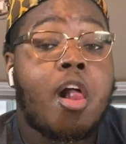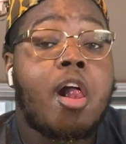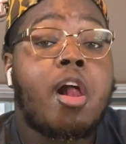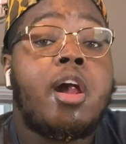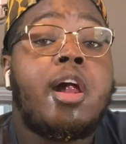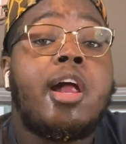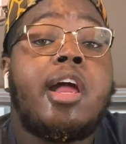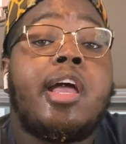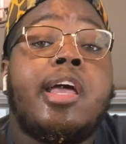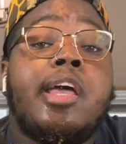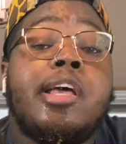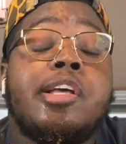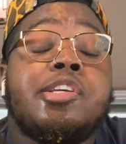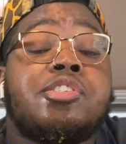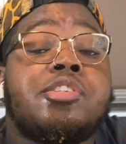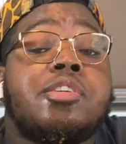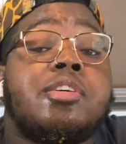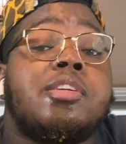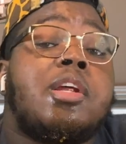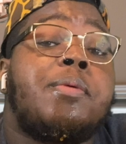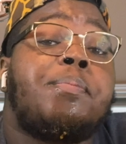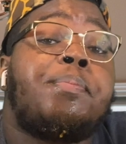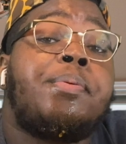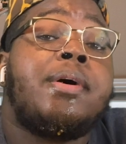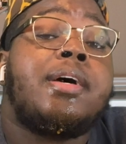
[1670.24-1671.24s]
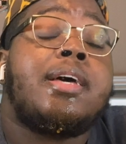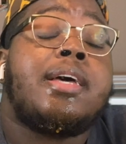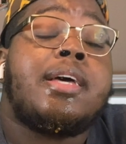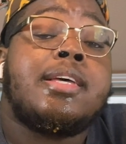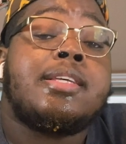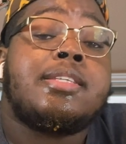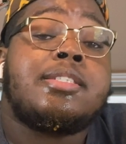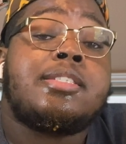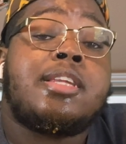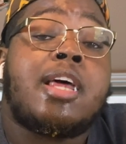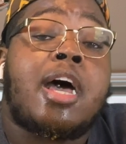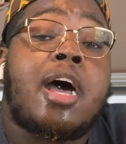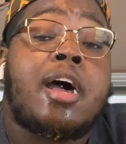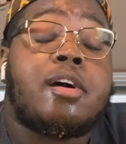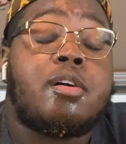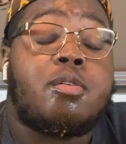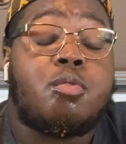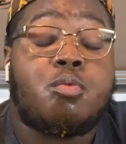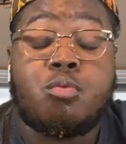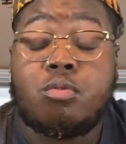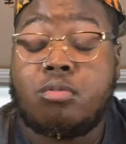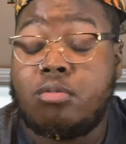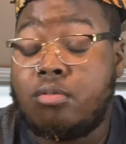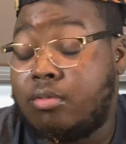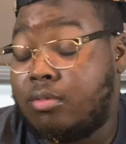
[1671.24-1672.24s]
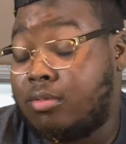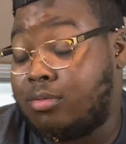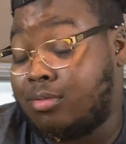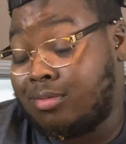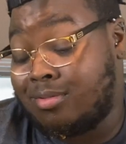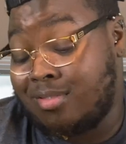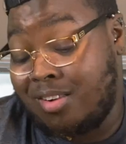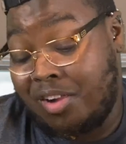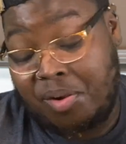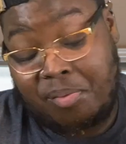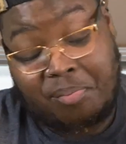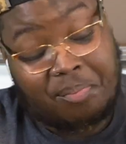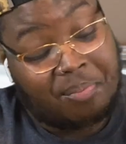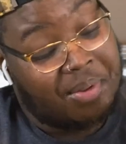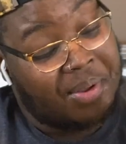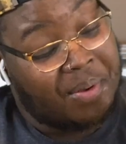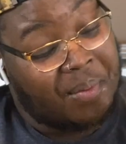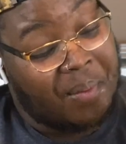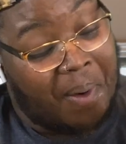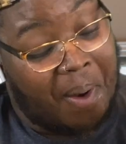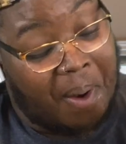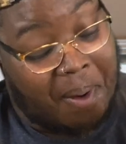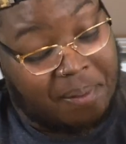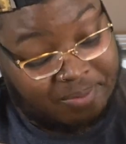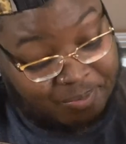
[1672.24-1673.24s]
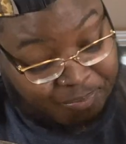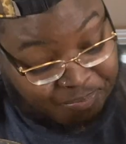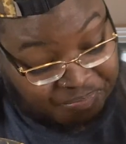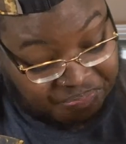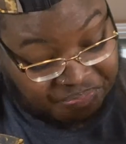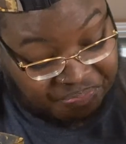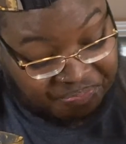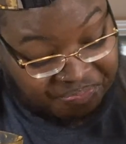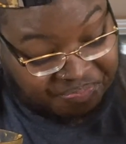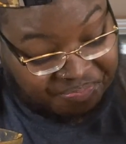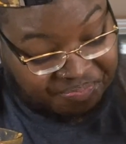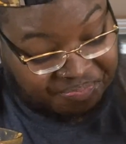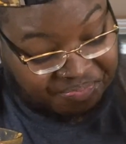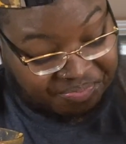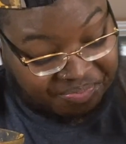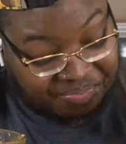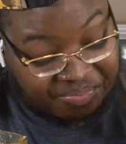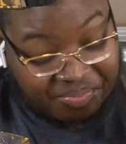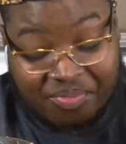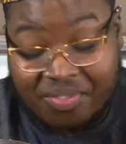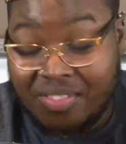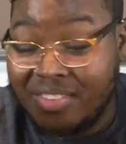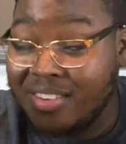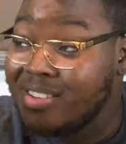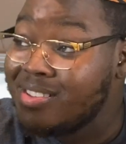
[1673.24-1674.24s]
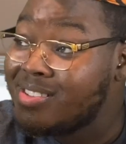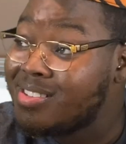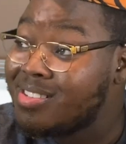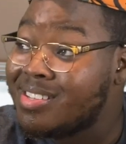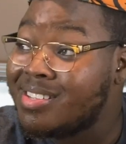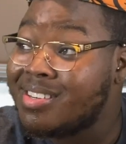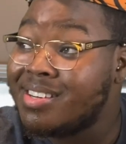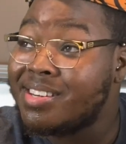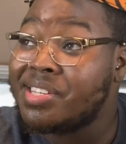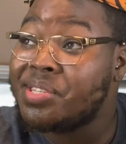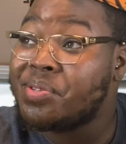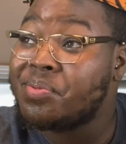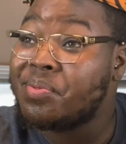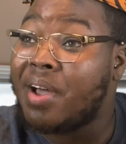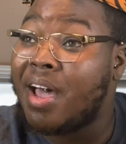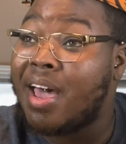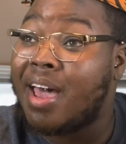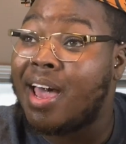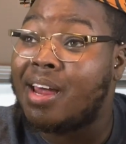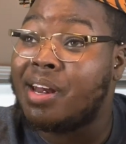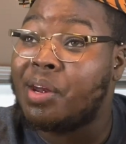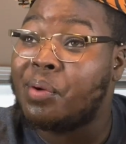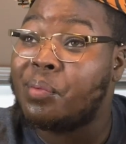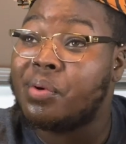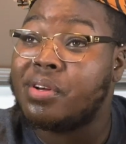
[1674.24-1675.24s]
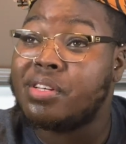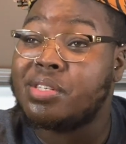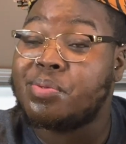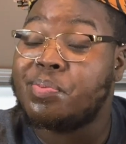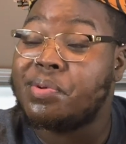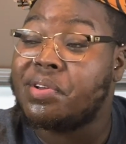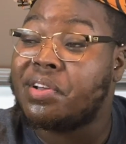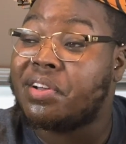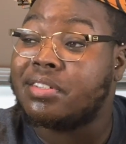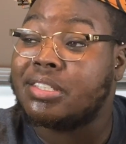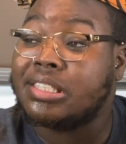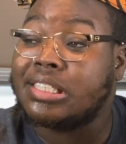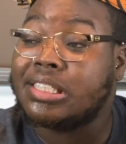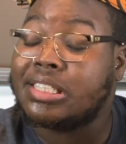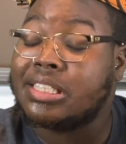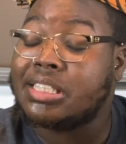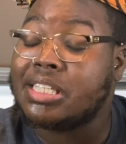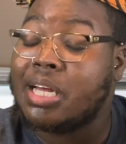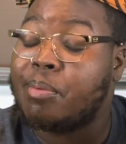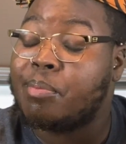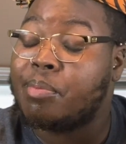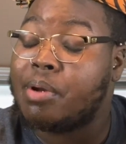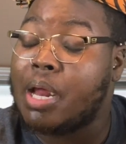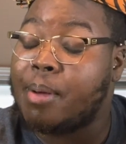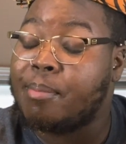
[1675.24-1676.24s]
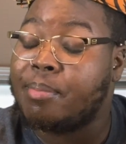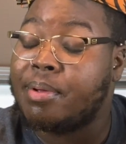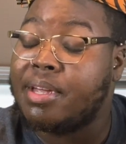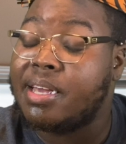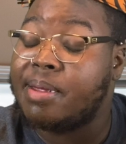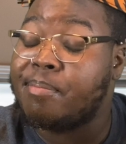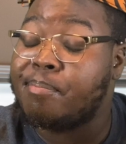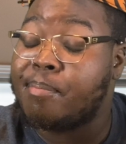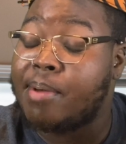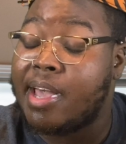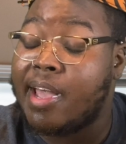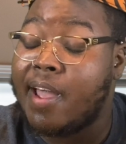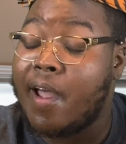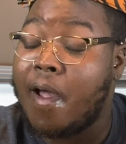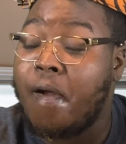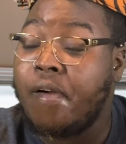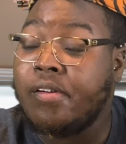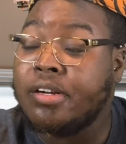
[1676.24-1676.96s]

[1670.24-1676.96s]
He shouldn't have put his Let me be quiet. See, this is why I didn't want to speak on this because I'm getting mad.